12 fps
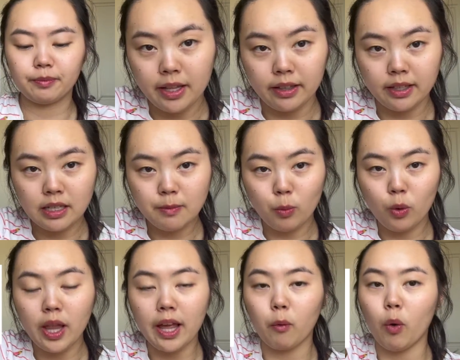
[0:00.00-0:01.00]
This is more
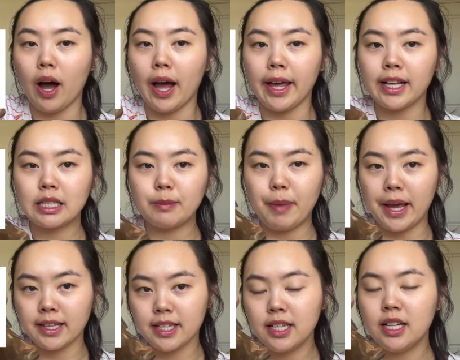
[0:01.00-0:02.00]
like what I
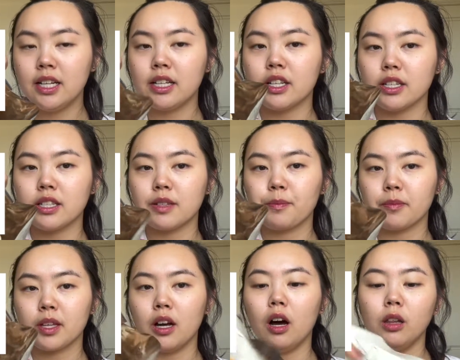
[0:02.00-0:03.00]
expected. Just
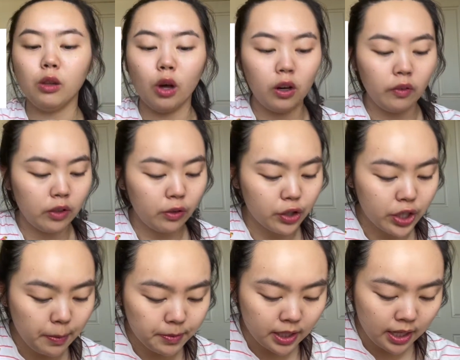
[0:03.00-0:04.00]
a lot of little
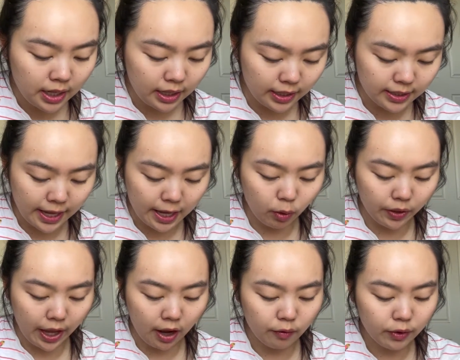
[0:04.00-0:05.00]
chips. Let's take one
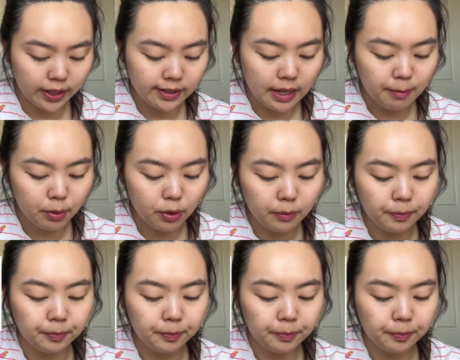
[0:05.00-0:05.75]
out, for example.